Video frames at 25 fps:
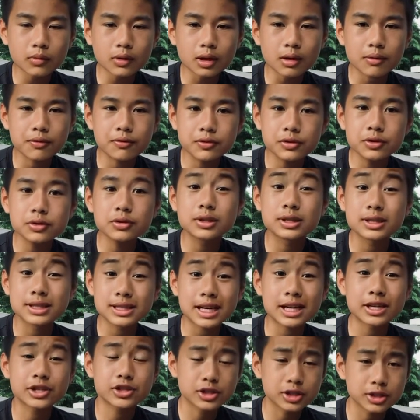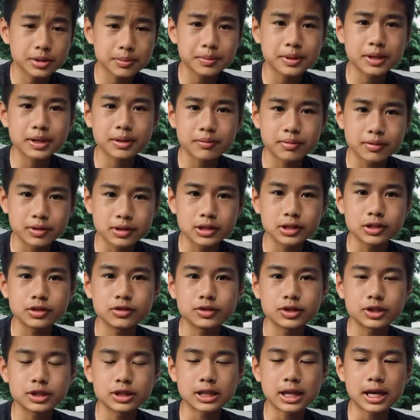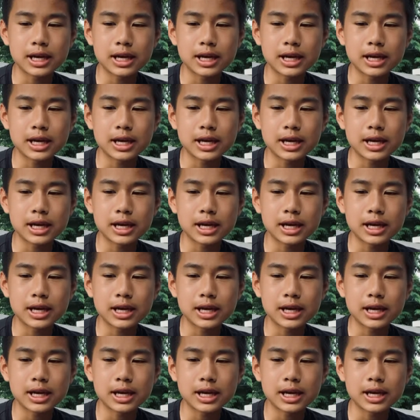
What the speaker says: food is actually being produced.